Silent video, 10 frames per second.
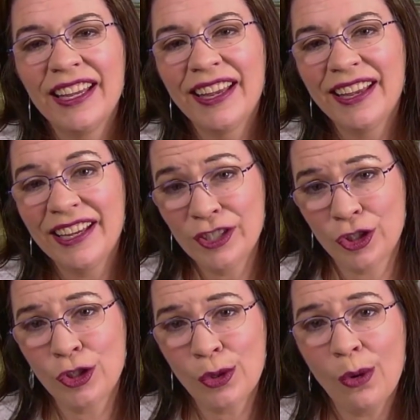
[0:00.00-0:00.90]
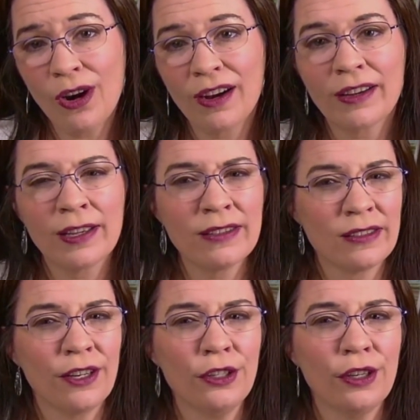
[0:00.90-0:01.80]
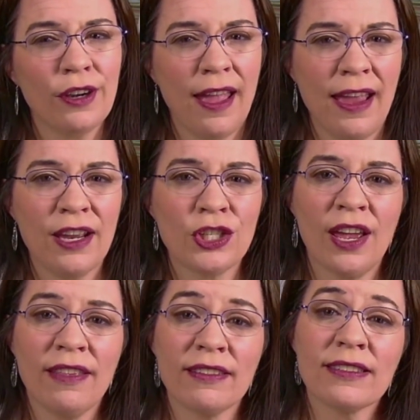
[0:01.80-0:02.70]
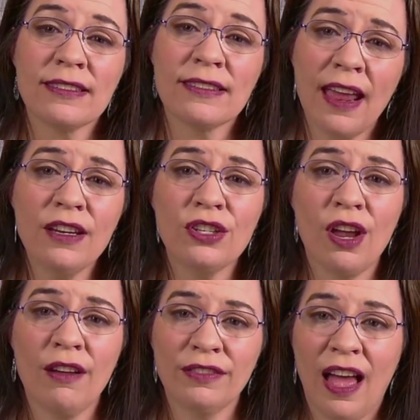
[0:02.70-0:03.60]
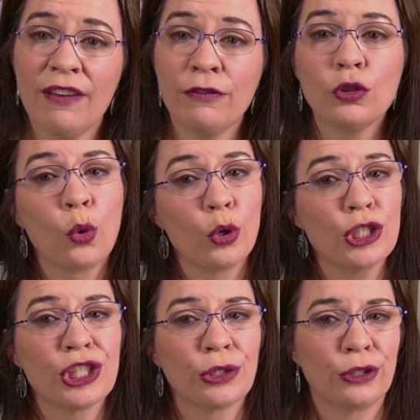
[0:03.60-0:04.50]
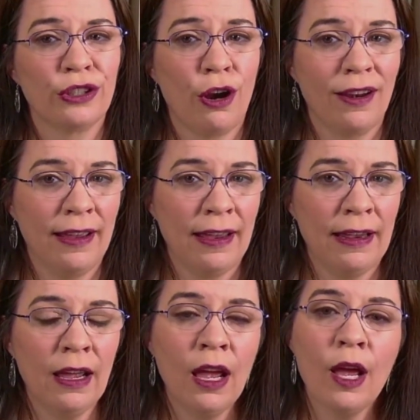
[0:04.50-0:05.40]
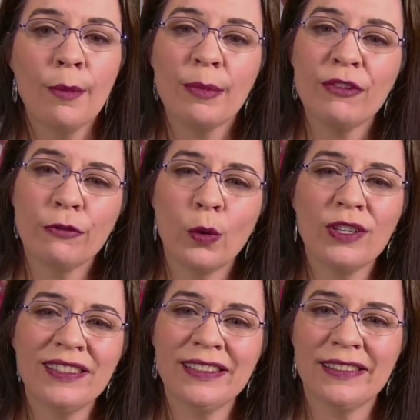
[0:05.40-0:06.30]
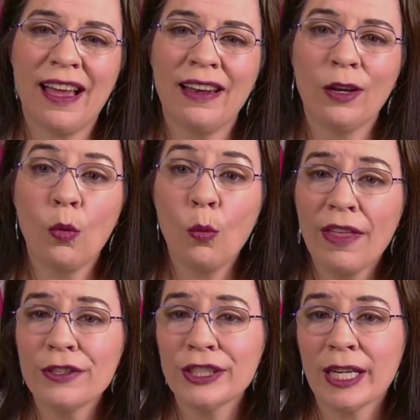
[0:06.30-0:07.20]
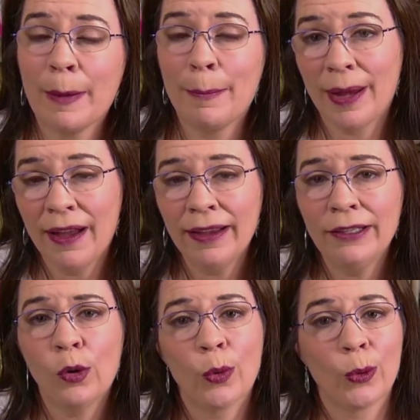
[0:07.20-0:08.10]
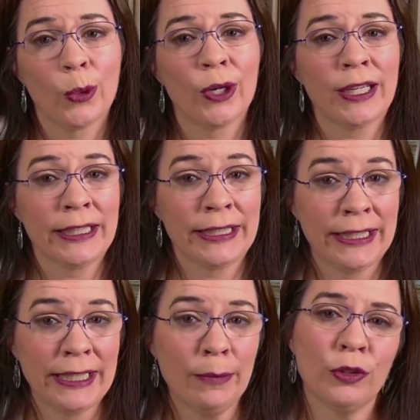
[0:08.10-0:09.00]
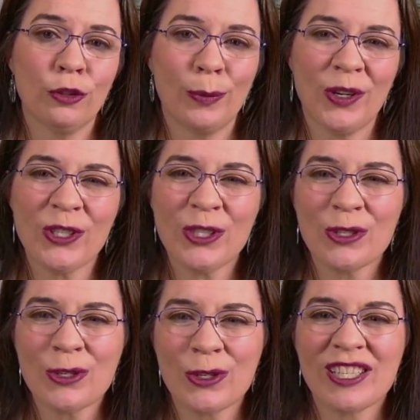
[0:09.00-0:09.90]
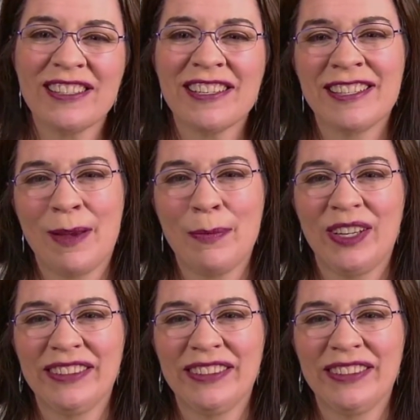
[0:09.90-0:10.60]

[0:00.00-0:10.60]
In short, consider your age and the stage of life your children are in before deciding whether to combine or keep your personal trees separate.